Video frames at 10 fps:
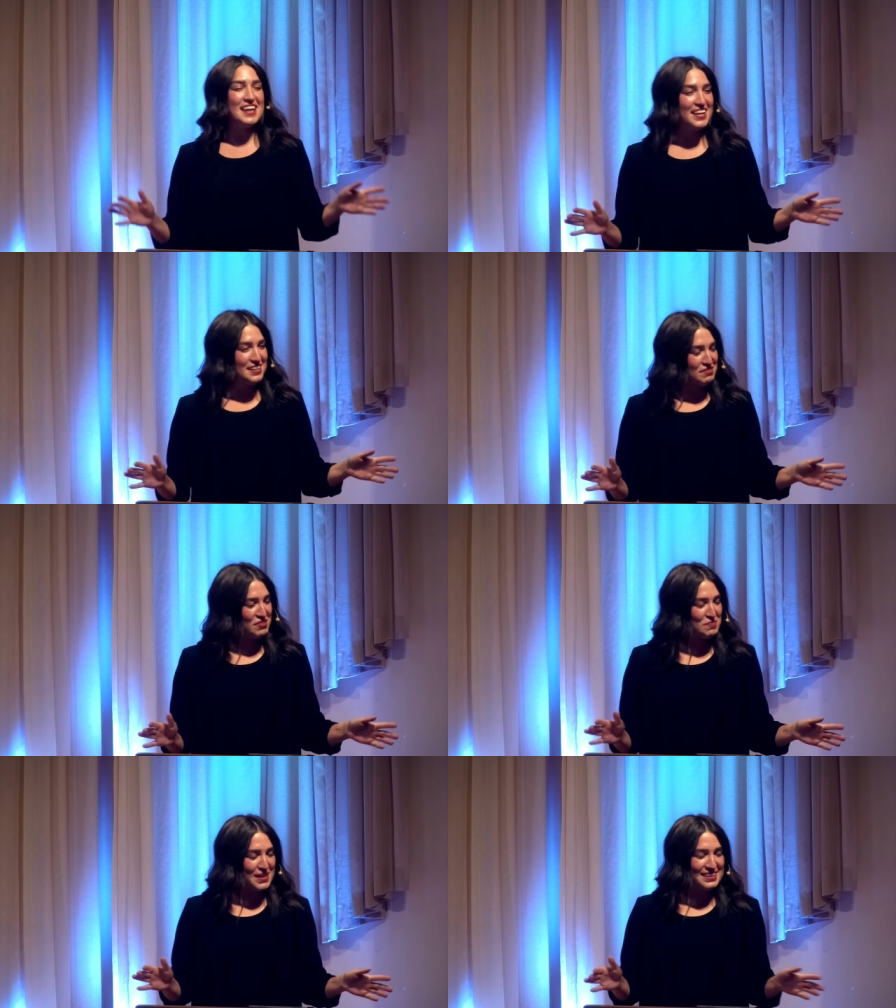said, if
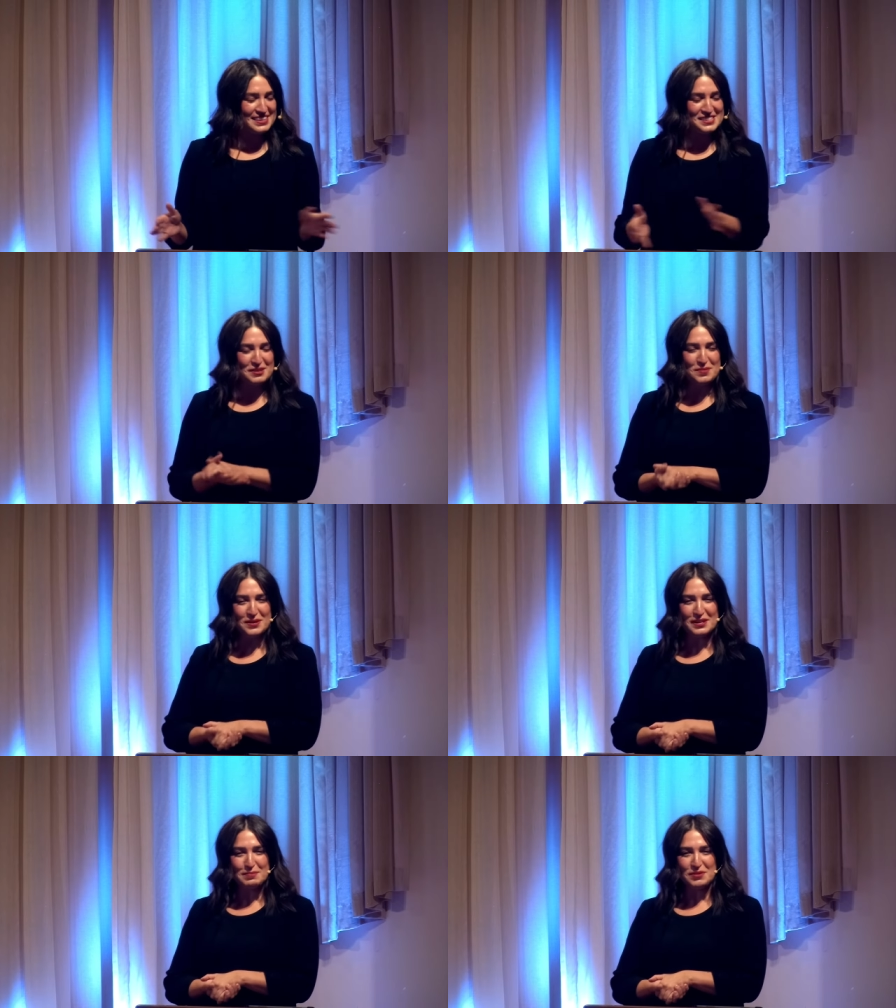you've been in this
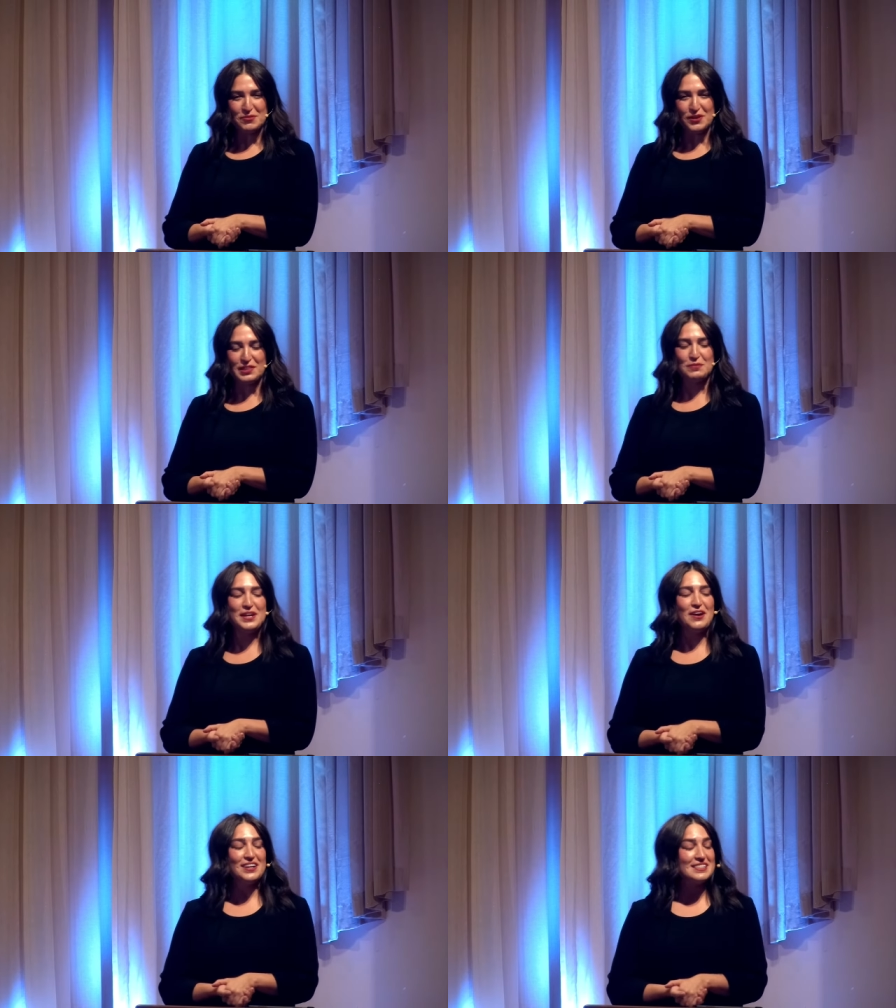community before, that
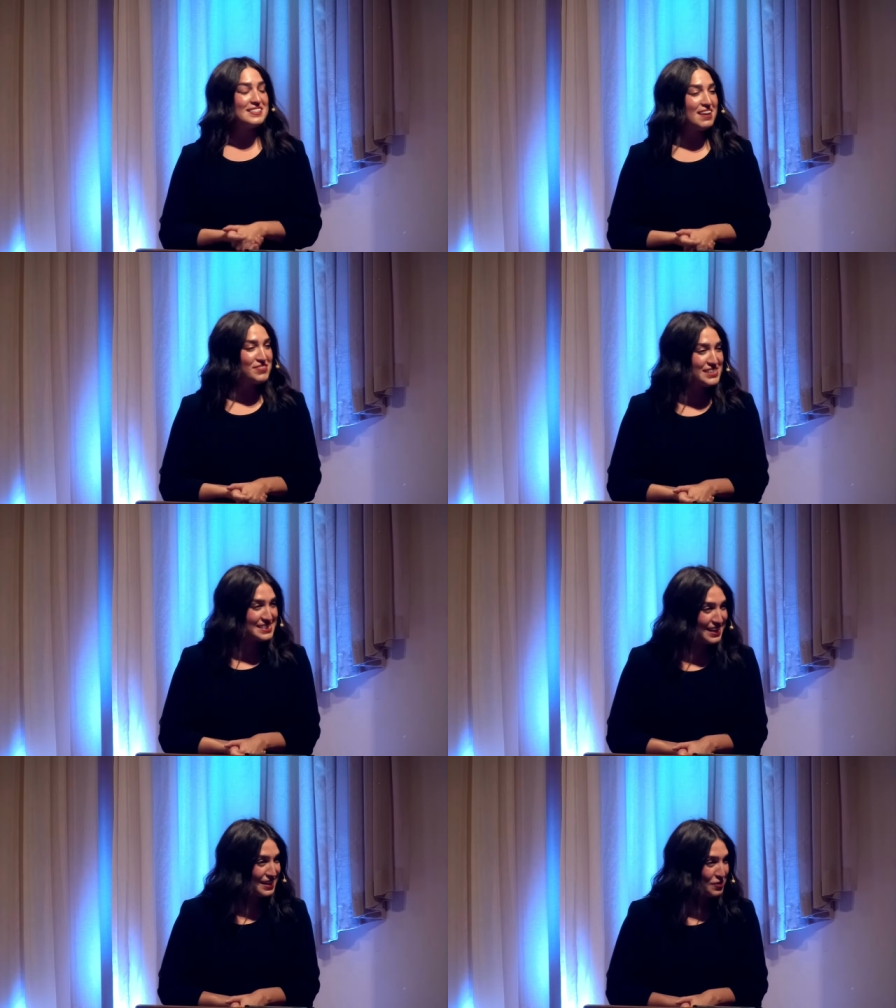we are a
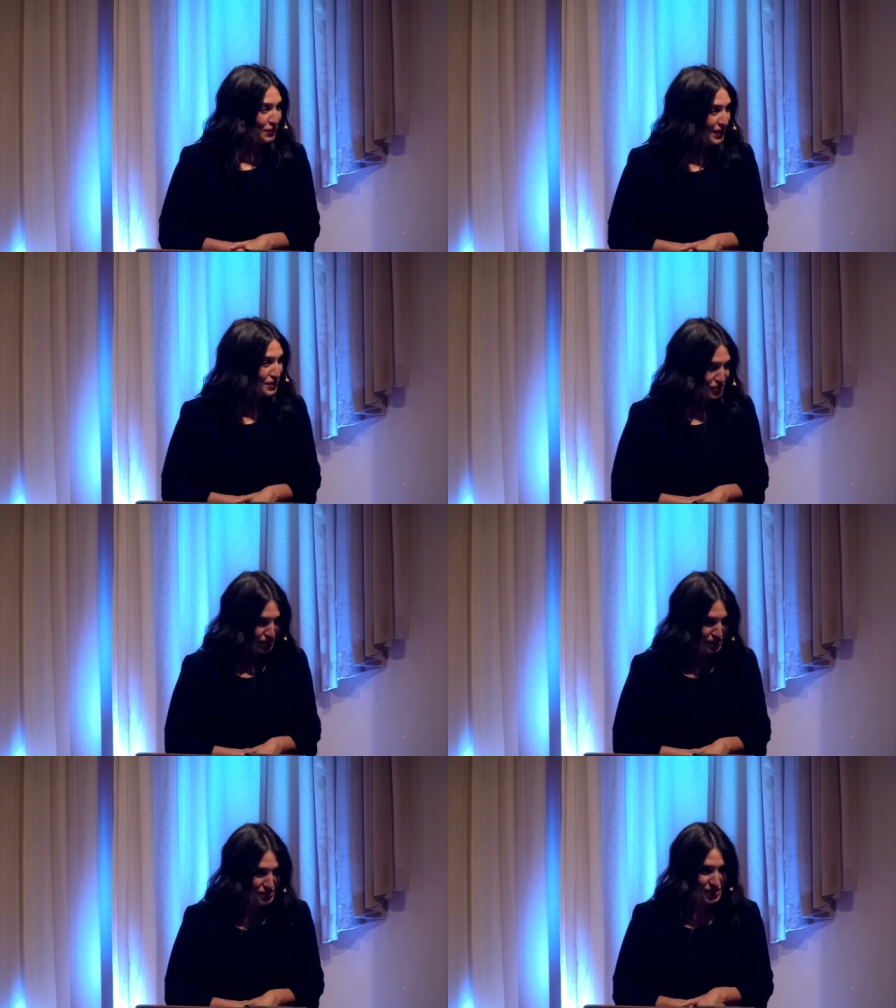7-day-a-week
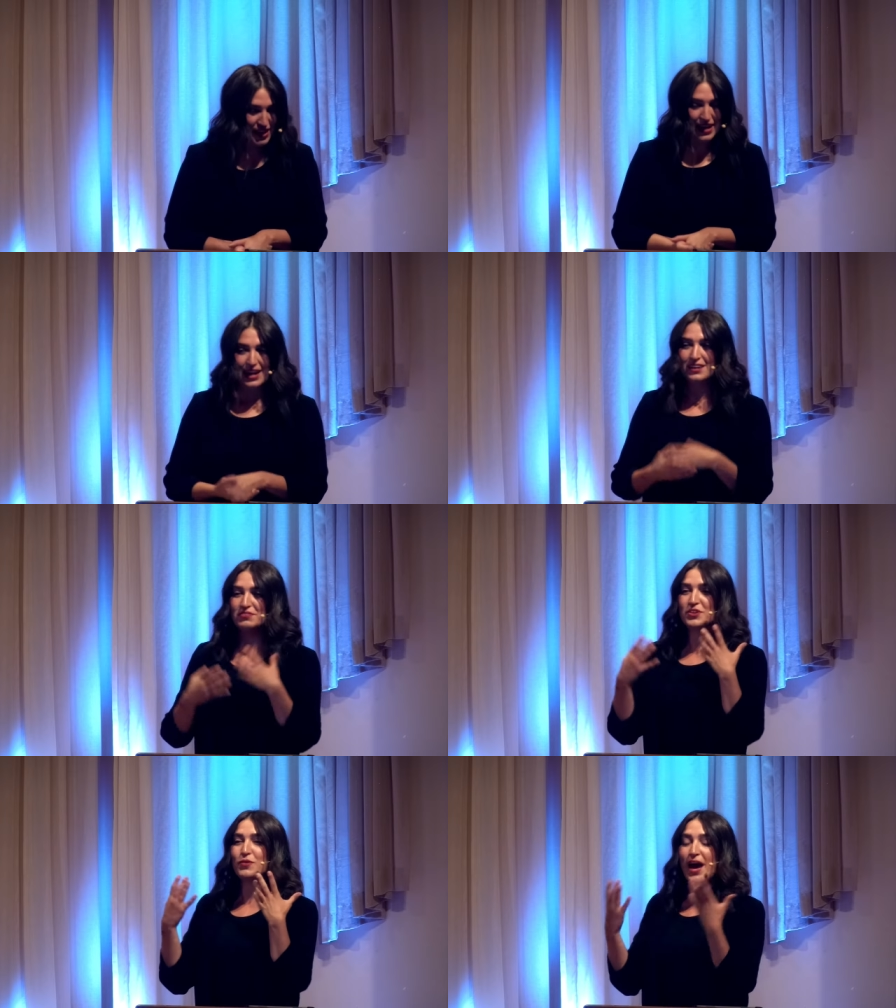church. And
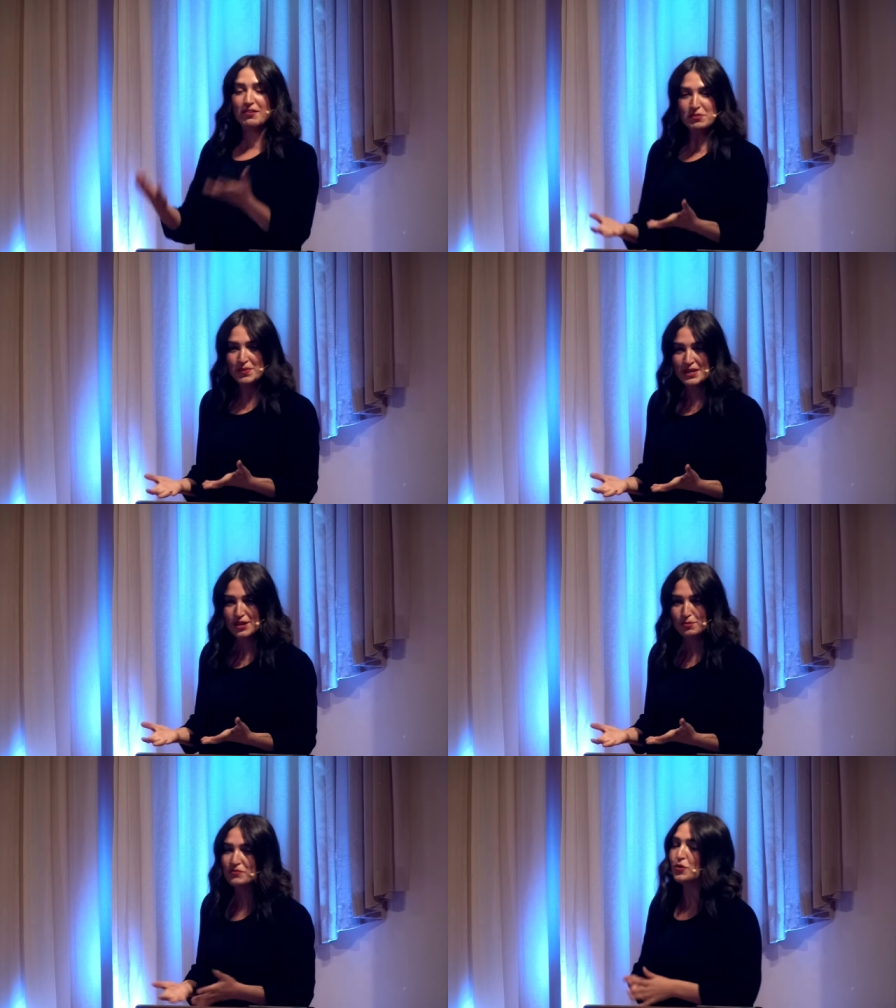if you haven't been
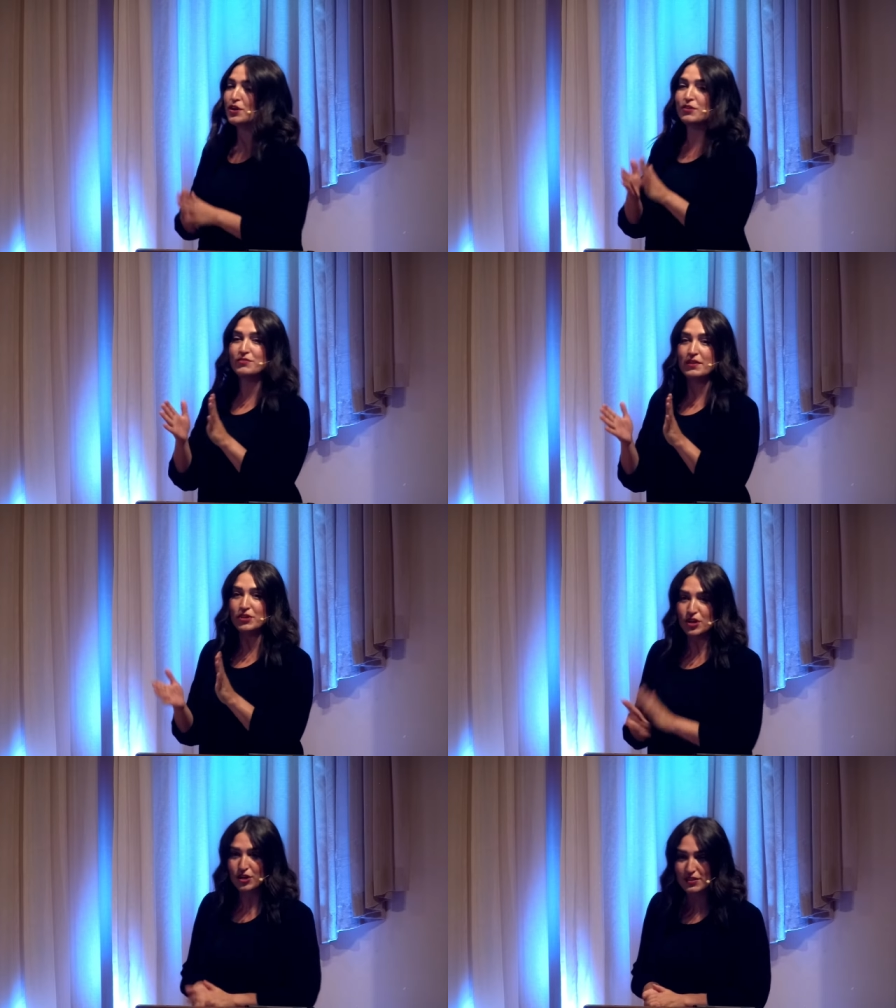here before, you've
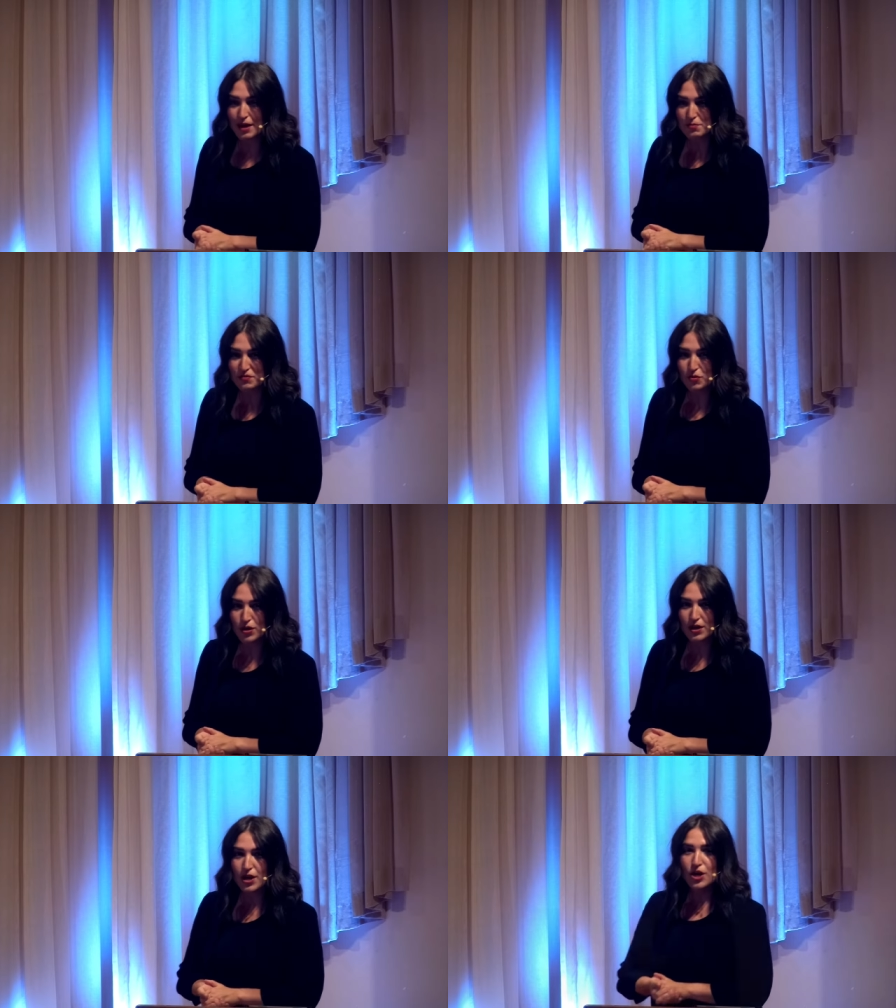never heard that
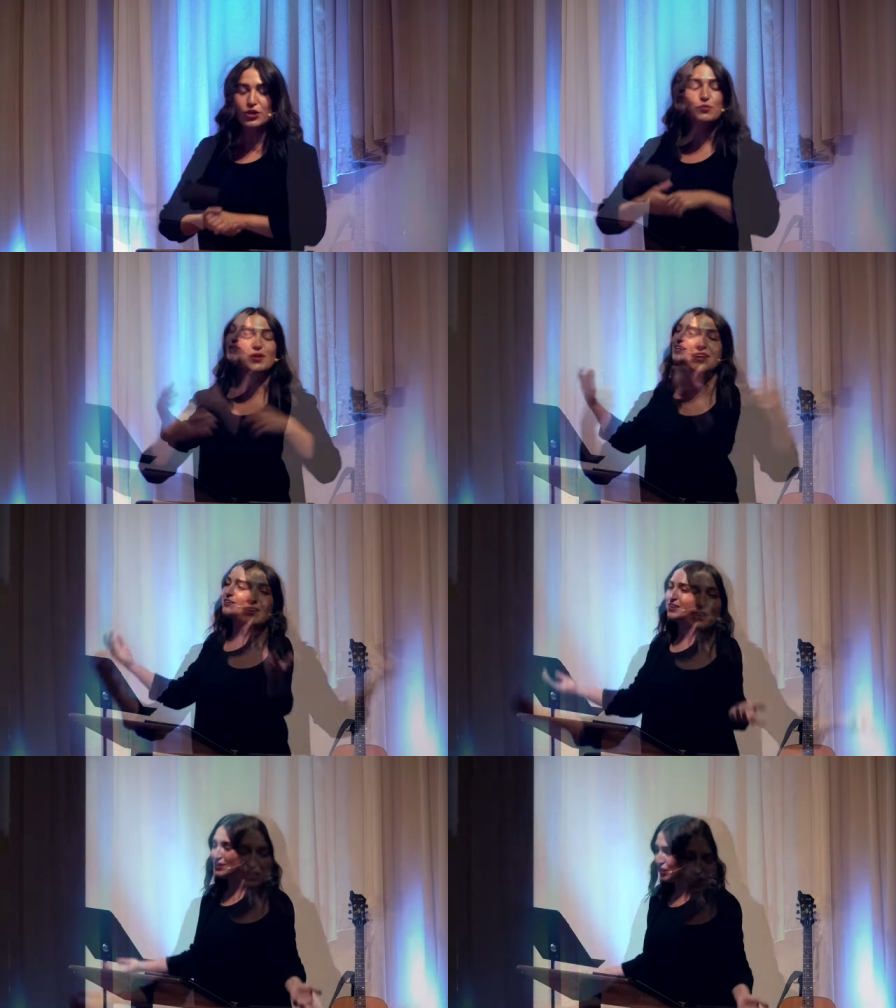before, you will hear